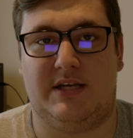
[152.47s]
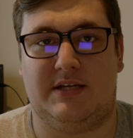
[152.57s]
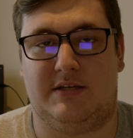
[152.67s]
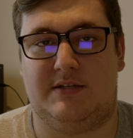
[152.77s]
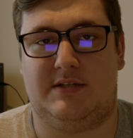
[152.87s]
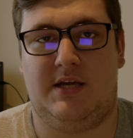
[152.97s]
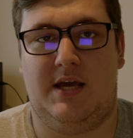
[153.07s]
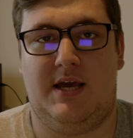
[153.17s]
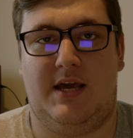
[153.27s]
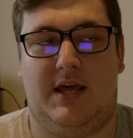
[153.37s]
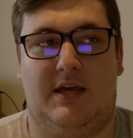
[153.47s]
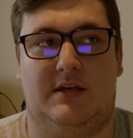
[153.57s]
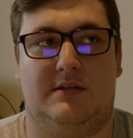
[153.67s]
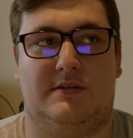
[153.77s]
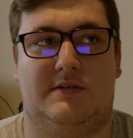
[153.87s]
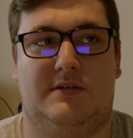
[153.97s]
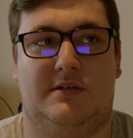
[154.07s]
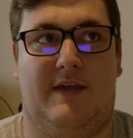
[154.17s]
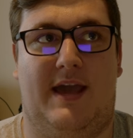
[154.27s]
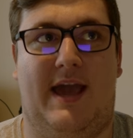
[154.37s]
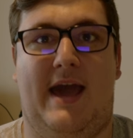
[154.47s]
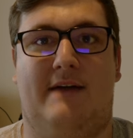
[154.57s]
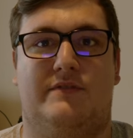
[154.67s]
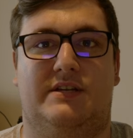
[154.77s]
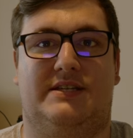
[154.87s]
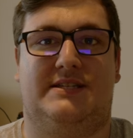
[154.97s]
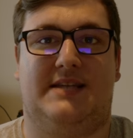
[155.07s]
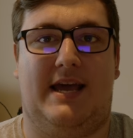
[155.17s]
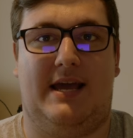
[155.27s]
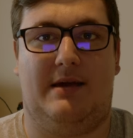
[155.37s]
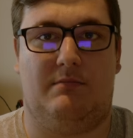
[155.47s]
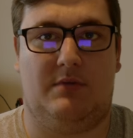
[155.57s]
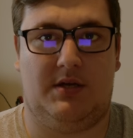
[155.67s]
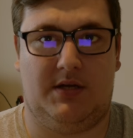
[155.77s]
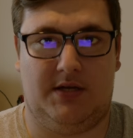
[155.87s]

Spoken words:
is they have the same